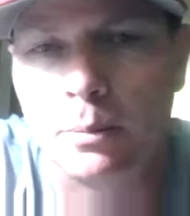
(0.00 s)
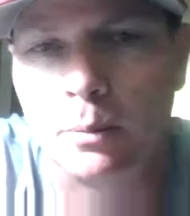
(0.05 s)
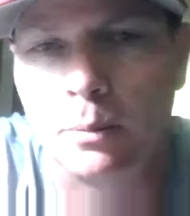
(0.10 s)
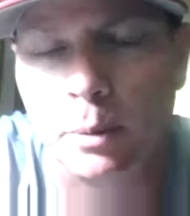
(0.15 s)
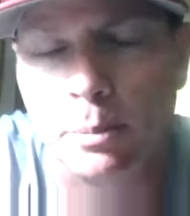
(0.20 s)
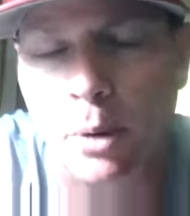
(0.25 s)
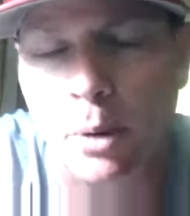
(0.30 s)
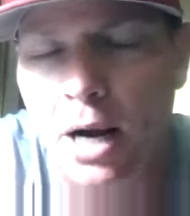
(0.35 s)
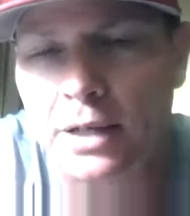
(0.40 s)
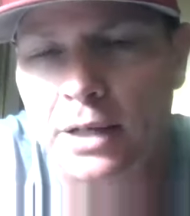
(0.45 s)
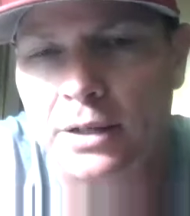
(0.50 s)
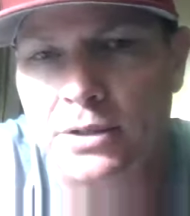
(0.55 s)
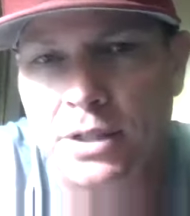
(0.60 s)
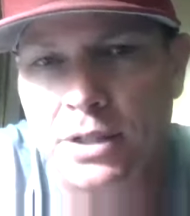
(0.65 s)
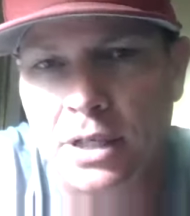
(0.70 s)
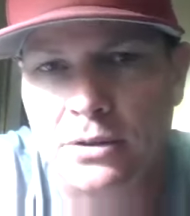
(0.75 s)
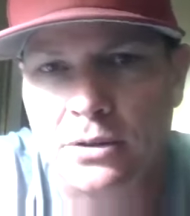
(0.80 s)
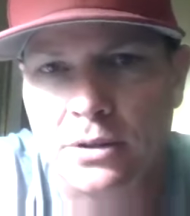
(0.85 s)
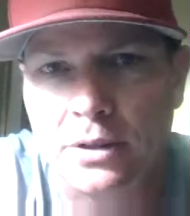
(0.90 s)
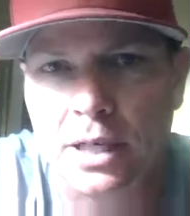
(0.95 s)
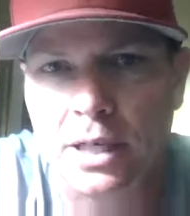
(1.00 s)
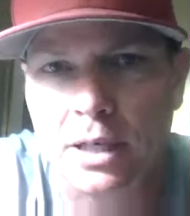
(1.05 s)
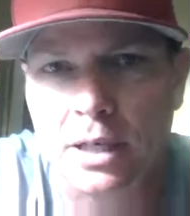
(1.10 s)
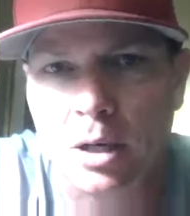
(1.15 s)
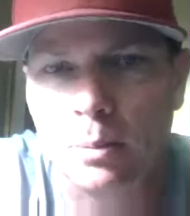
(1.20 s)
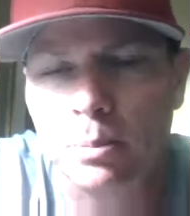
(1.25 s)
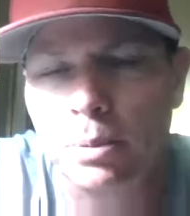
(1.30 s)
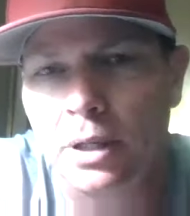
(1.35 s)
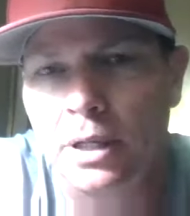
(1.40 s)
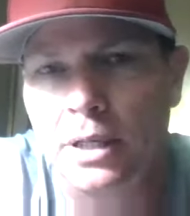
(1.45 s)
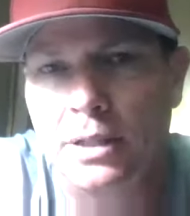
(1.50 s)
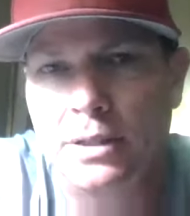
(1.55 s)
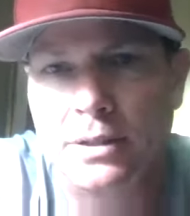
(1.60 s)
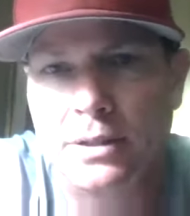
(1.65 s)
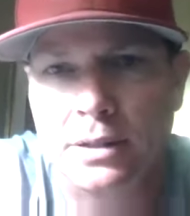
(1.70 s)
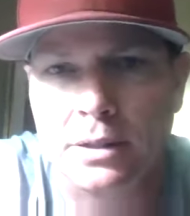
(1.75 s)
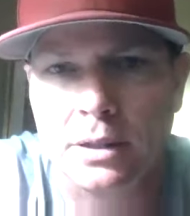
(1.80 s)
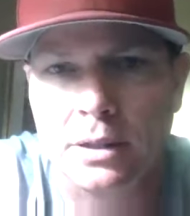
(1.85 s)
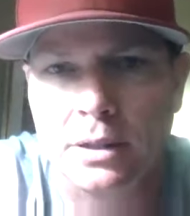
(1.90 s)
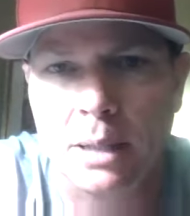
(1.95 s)
We practiced yesterday at our
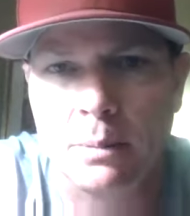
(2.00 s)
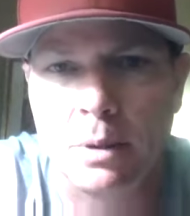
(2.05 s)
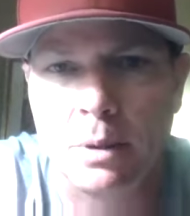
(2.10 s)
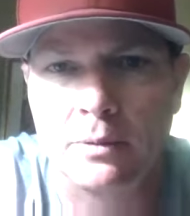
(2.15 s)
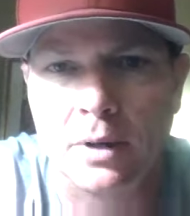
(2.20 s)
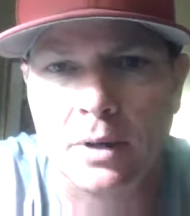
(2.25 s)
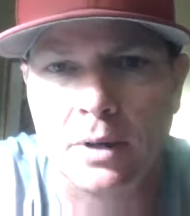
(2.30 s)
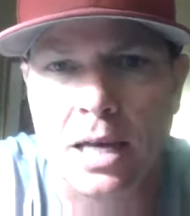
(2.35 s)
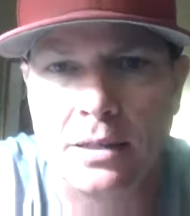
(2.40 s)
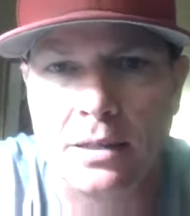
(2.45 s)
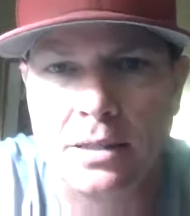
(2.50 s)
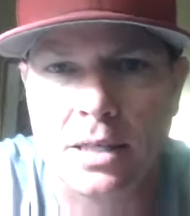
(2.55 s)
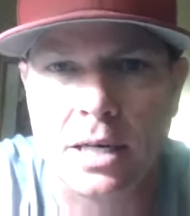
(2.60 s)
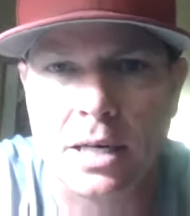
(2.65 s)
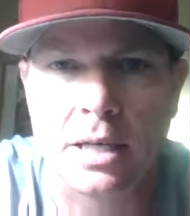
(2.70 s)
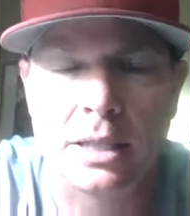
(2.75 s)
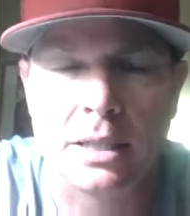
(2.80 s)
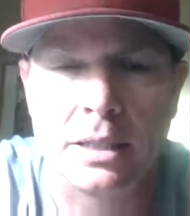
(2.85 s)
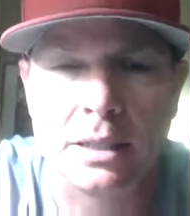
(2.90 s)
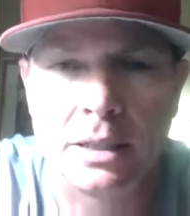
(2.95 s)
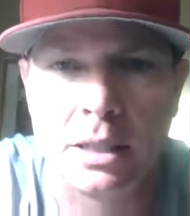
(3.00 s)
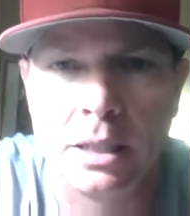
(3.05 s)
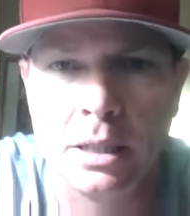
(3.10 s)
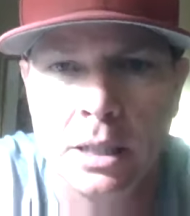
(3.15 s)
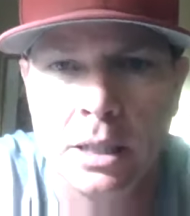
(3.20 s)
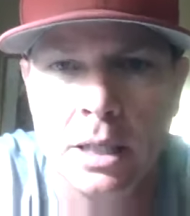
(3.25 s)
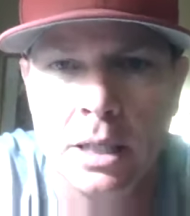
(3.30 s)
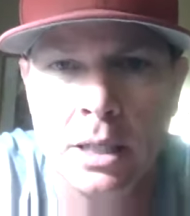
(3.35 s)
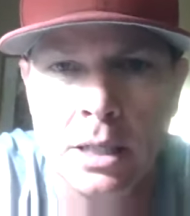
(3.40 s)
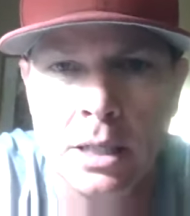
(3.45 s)
place and came over last night and